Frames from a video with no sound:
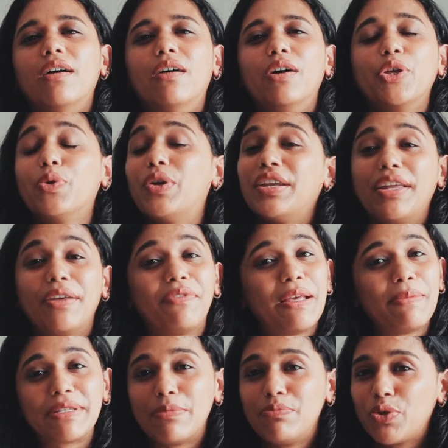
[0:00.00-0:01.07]
You can give
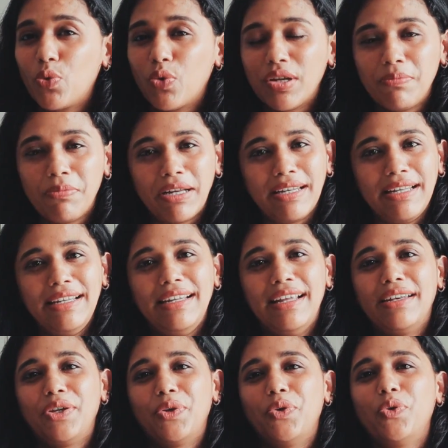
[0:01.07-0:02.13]
them some token money
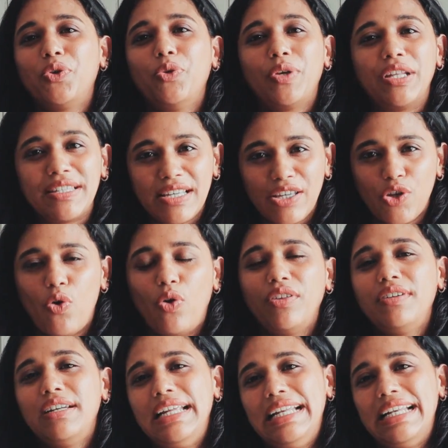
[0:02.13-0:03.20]
and you can secure
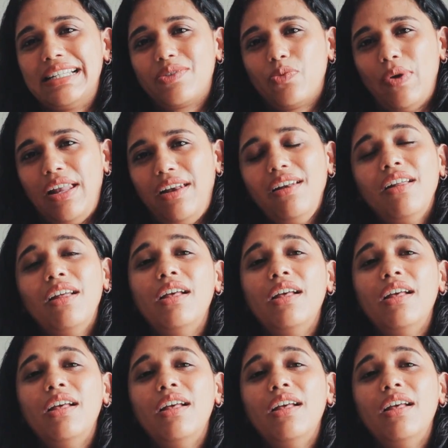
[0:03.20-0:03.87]
the deal as well.